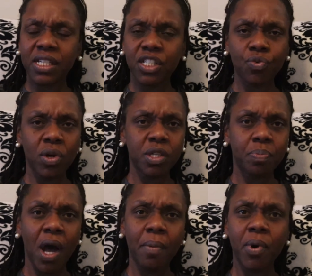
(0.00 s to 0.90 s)
I just wanted
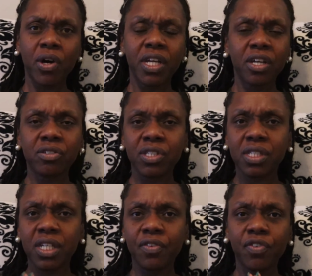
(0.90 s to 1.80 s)
to pop on here and
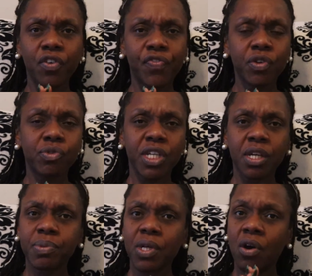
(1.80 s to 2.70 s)
just give you a few
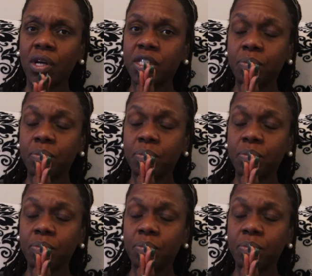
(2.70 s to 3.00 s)
tips on